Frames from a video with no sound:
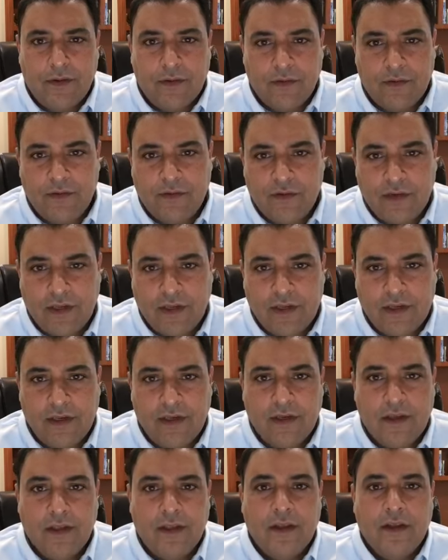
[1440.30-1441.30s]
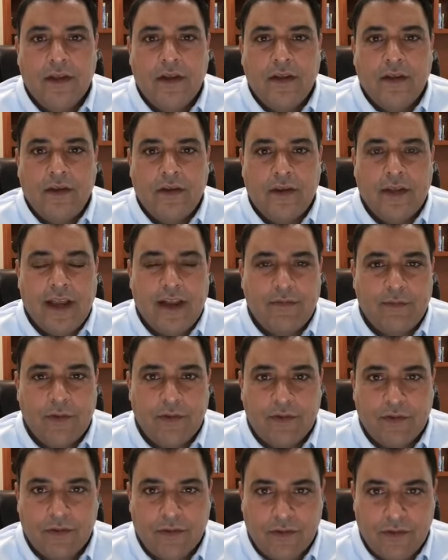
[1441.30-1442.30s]
your shin, your calf
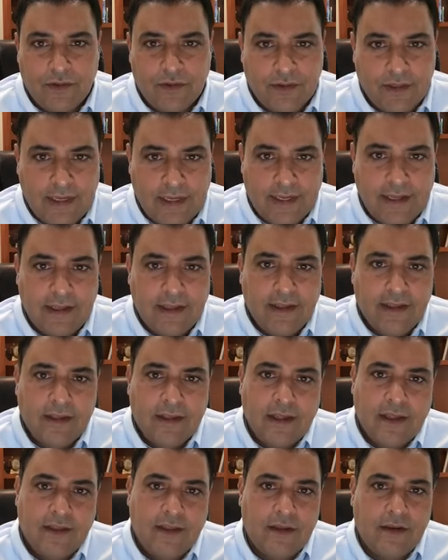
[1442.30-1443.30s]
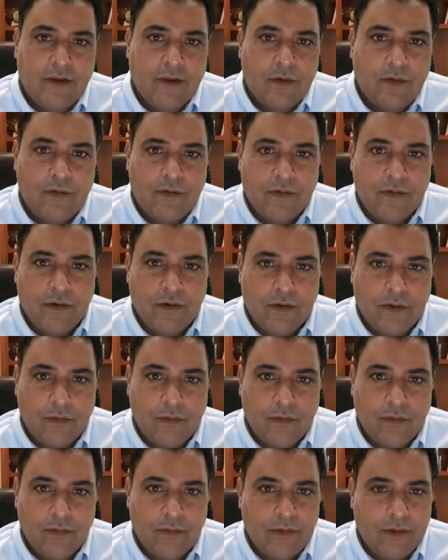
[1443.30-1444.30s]
muscle, your knee, and then go
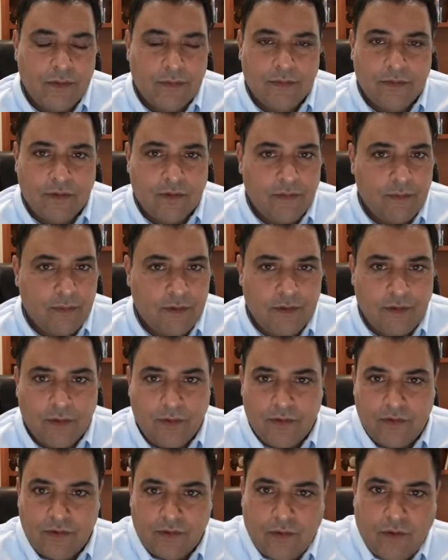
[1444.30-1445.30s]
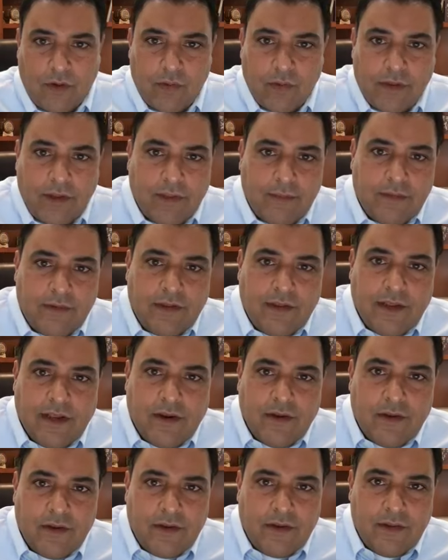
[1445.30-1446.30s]
start from the toes and go all the way up to the
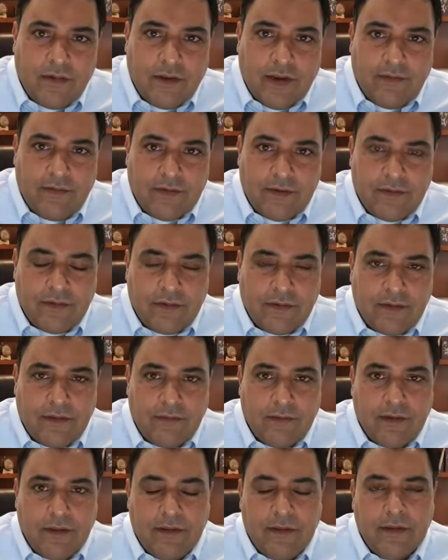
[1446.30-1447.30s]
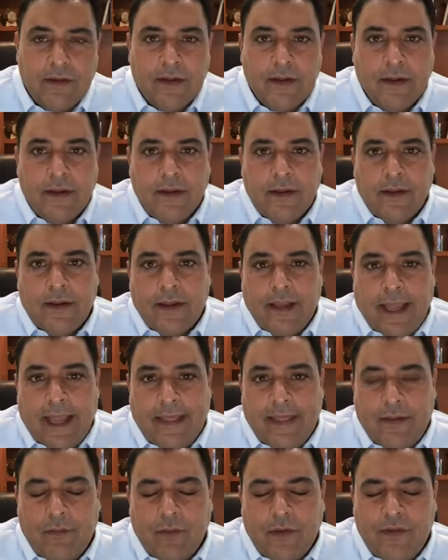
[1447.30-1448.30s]
area you're having difficulty with.
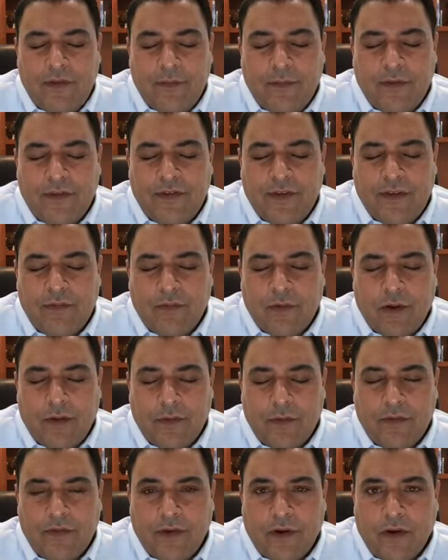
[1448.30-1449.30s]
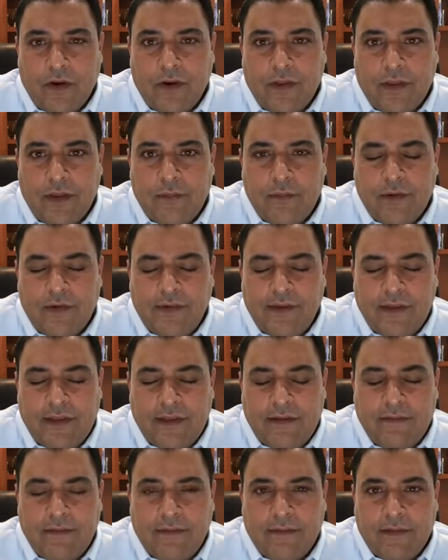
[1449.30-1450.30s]
And then once you perceive where all those are, then
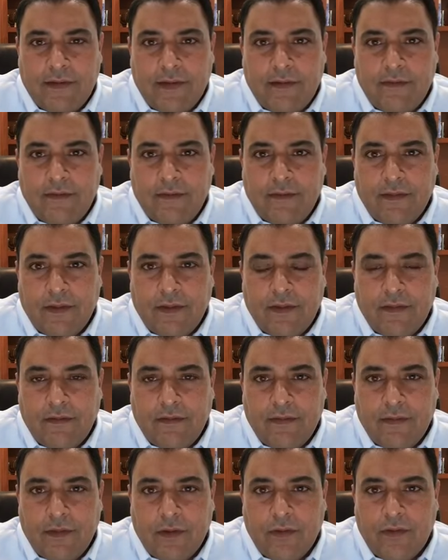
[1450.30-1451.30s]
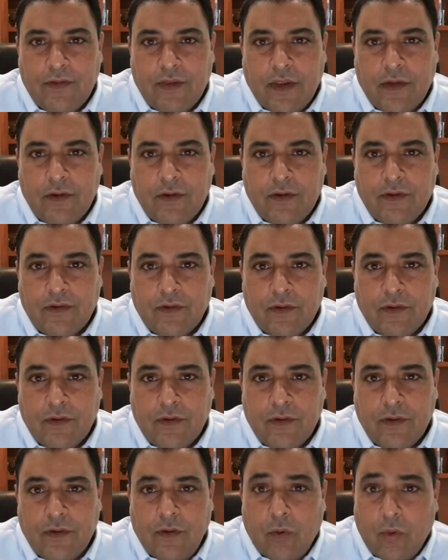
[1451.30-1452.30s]
perceive if those areas are
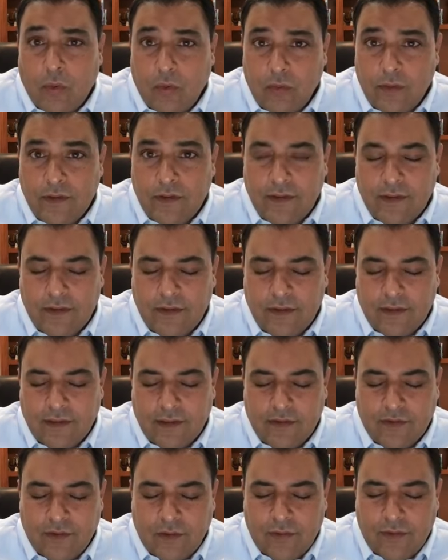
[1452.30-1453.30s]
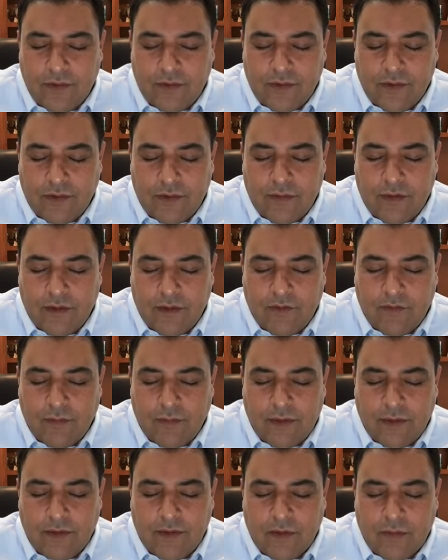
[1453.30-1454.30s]
cold. Start with your toe. Think of your
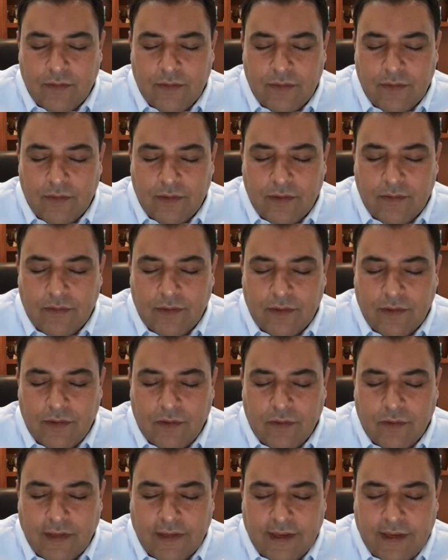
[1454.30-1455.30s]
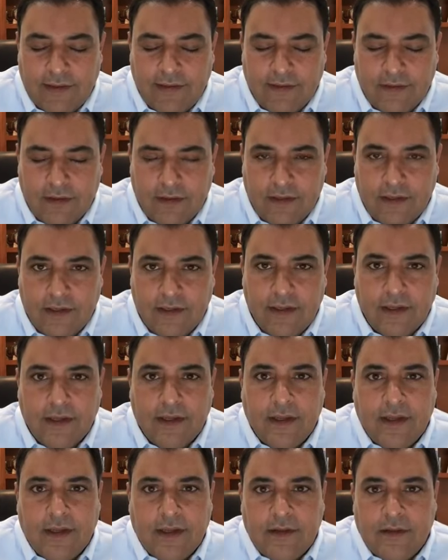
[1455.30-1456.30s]
big toe being really, really cold, like ice on it.
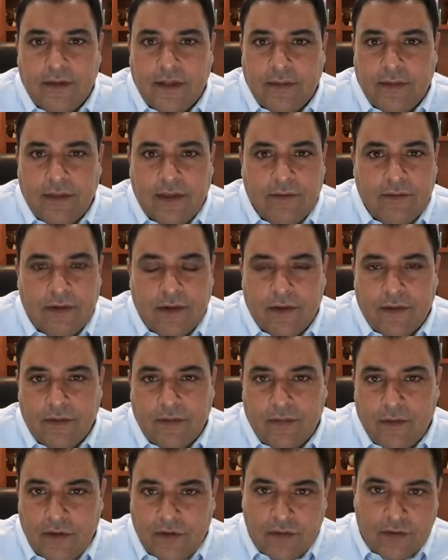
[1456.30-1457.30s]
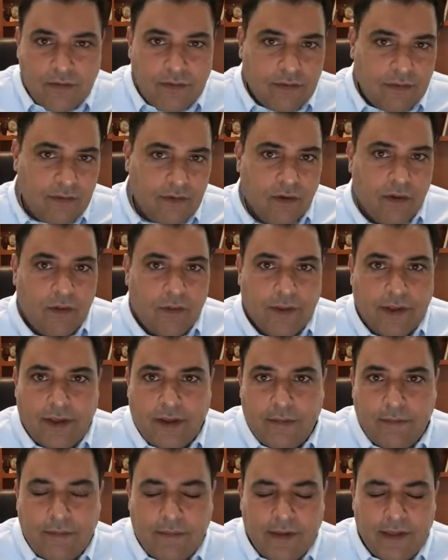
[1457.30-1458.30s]
Do that with every other region of your foot all the way
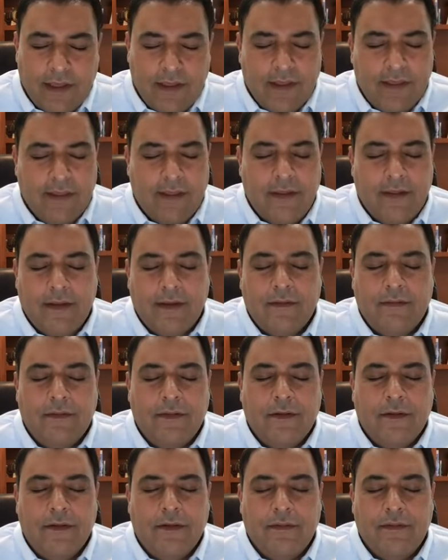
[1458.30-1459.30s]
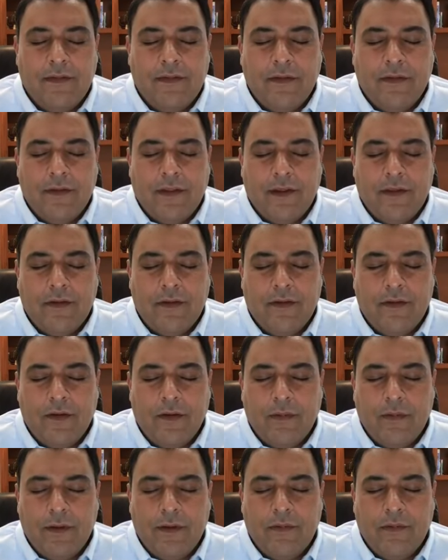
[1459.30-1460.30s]
up. And then think of feeling like your
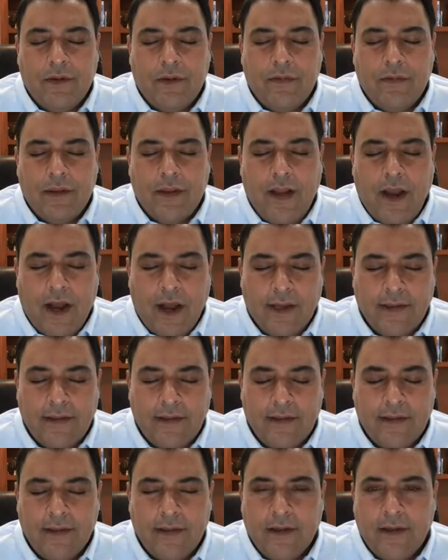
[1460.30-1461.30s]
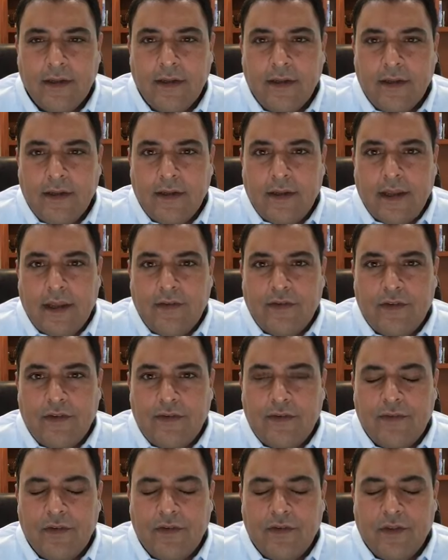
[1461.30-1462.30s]
toe being really, really hot. And
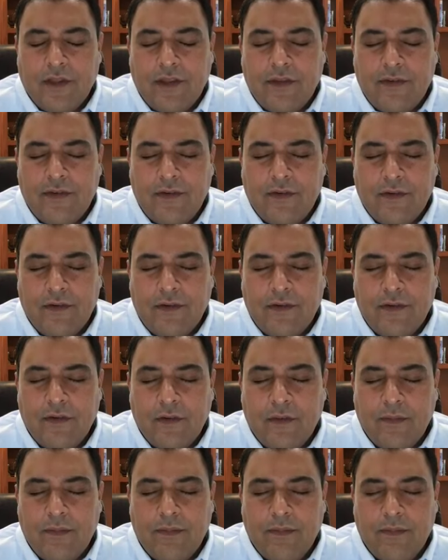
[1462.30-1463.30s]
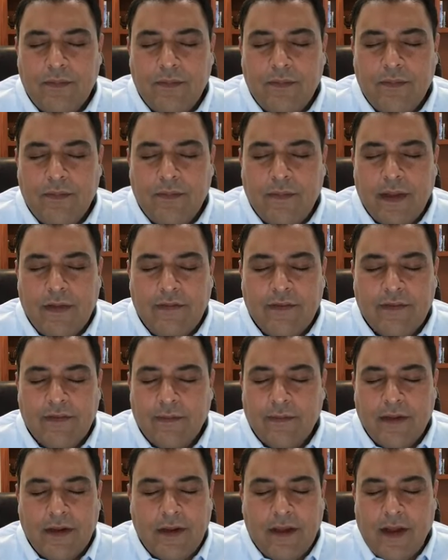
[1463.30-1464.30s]
just visualize your toe having
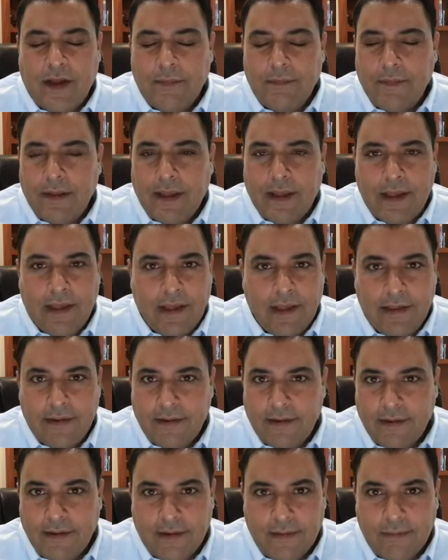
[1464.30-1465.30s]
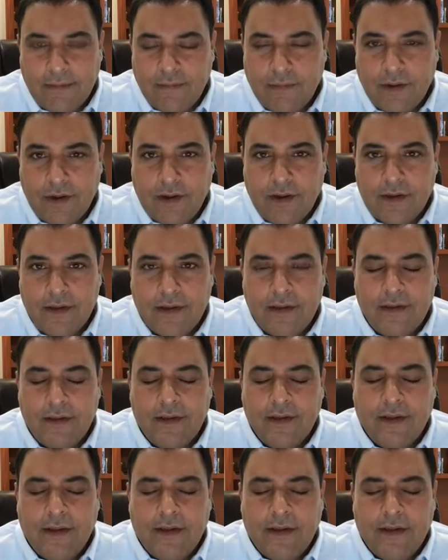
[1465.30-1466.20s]
some kind of hot pad put on it.